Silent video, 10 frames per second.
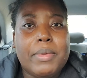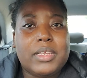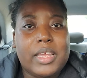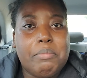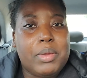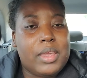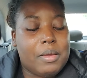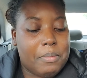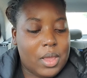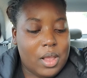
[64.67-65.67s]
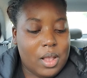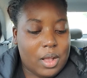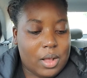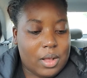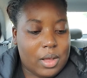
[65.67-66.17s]
and 10 p.m.
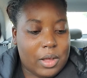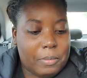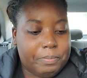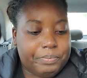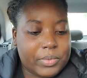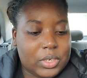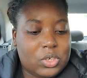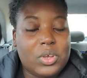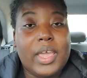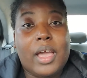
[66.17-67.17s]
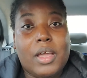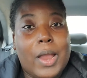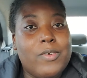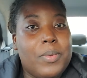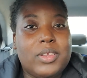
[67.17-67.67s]
Everyone's
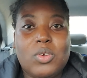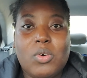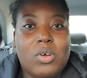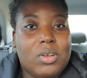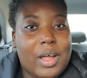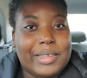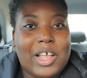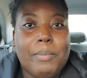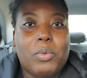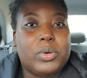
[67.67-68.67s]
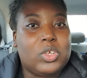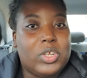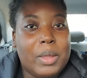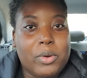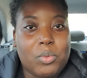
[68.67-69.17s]
going on lockdown, but we're
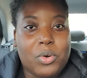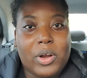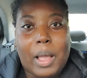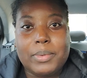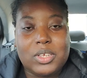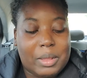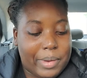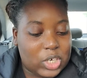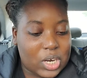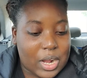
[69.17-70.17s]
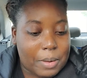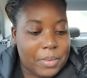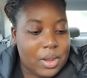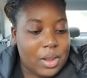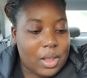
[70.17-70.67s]
still able to work. I'm still at my job.
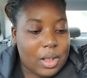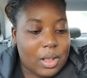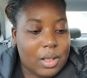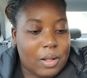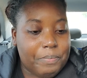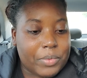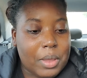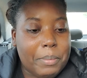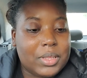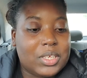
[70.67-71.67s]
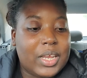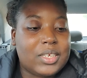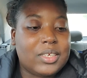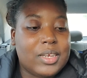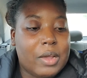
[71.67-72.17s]
But the
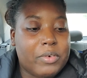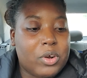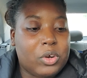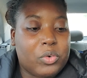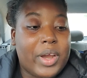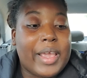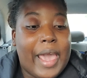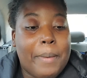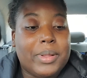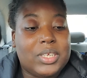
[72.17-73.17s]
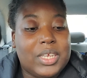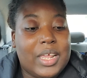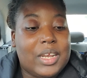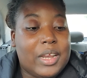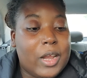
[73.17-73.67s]
Texas governor, Greg Abbott,
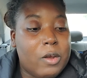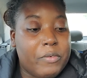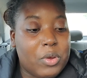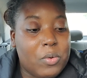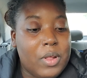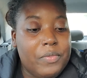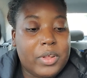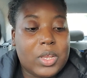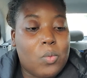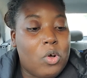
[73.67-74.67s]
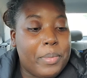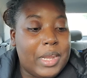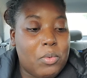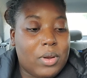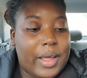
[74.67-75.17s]
said in an interview that there won't be
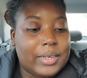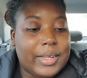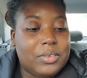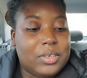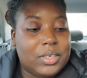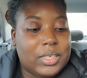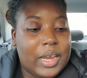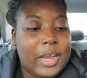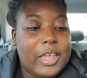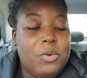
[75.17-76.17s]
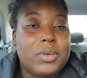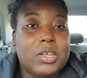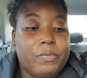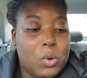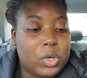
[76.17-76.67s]
any more lockdowns in the state, and he wants
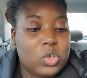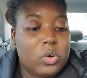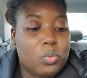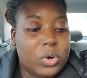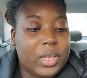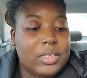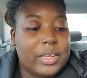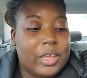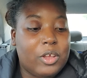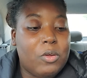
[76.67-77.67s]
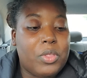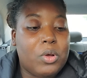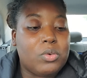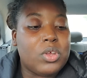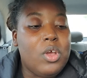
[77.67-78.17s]
to focus on working to heal
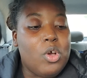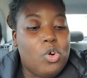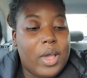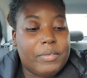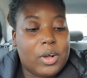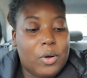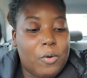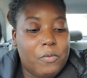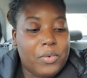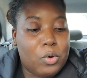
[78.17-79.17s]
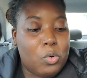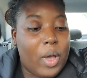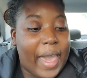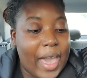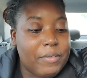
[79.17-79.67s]
those who have
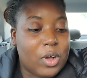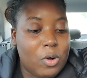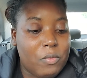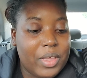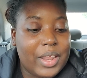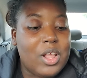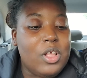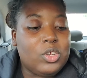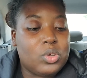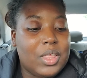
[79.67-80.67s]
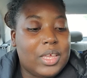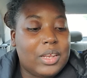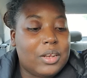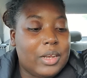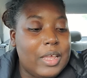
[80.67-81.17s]
COVID so they
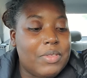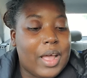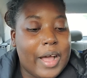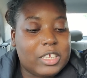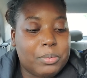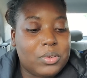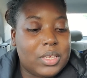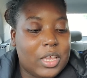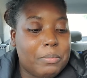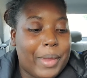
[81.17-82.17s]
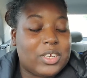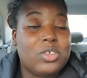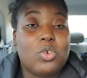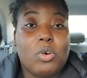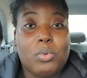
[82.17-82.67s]
can leave the hospitals and get back to
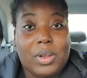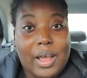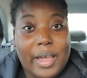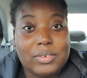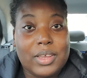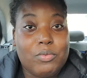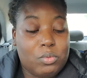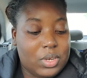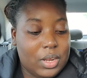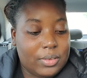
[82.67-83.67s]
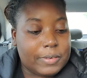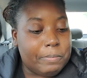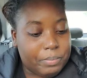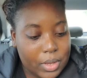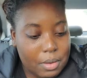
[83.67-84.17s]
their normal lives and routines.
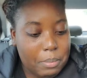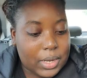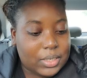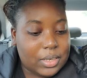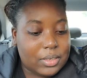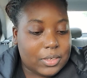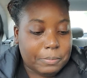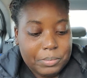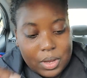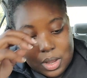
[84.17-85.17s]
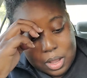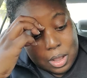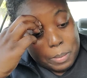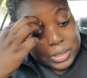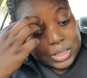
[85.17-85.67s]
Makes sense.
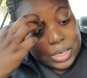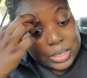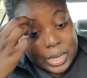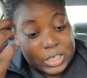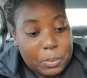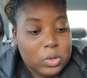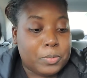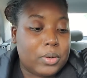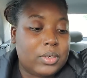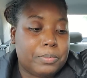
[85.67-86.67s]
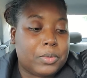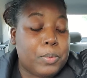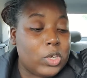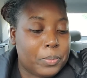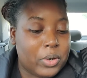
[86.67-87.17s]
It says a
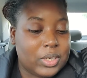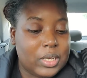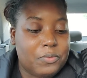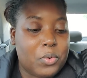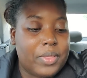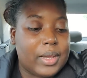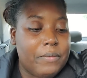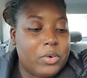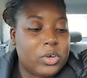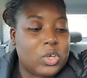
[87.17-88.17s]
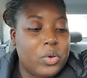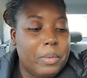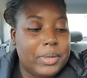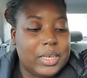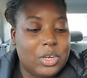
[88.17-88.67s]
spokesperson for the governor told
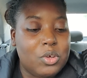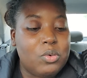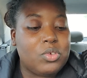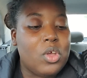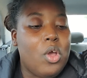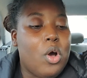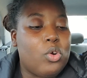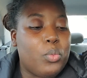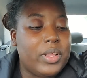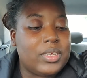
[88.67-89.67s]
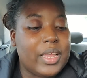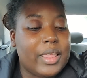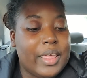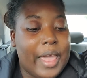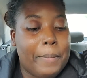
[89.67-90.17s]
NBC News on
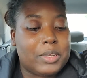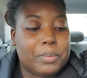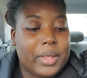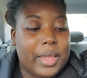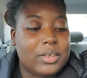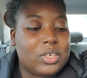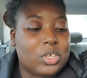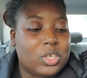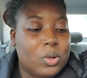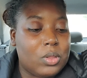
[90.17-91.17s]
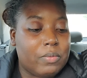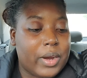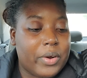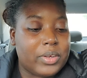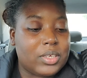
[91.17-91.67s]
Wednesday that Abbott's plan to slow the
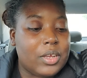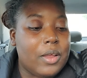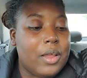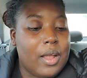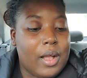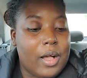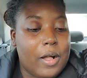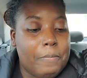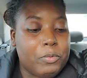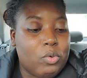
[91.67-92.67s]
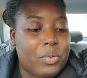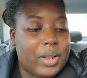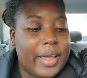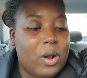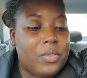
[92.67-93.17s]
virus will
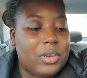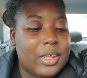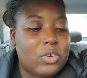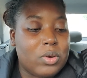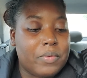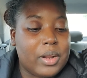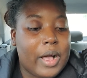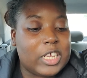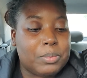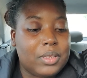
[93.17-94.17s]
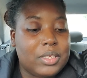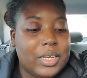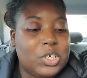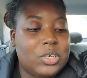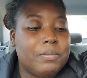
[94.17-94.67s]
rely on the data-driven
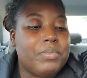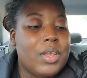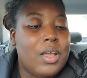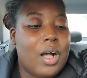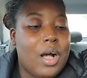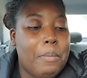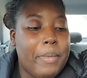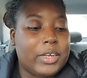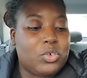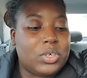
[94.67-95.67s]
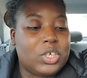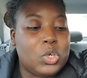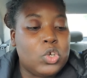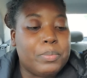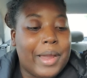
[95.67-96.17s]
hospitalization metrics
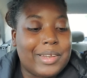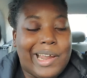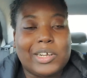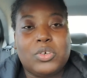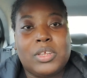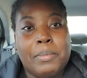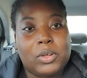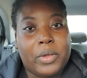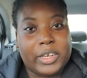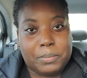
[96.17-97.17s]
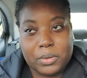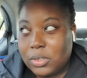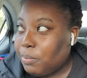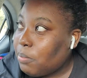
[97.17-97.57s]
used by doctors and medical experts.